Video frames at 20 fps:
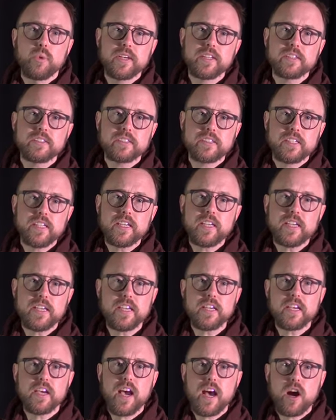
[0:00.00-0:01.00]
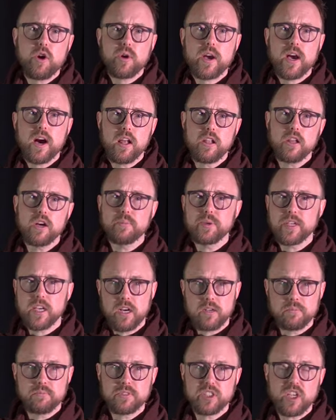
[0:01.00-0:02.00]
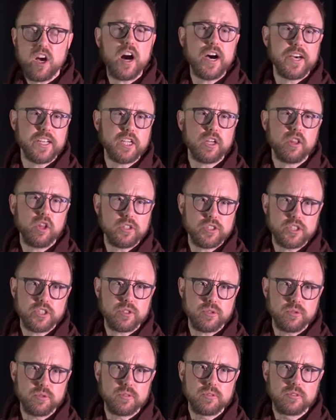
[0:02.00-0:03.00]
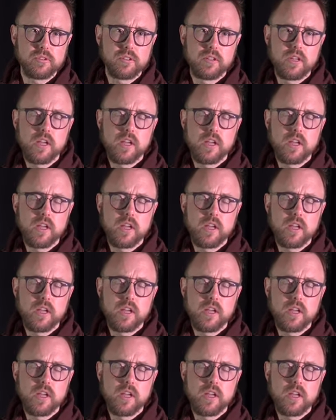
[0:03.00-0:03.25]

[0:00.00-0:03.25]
We can see here how colour becomes ideological.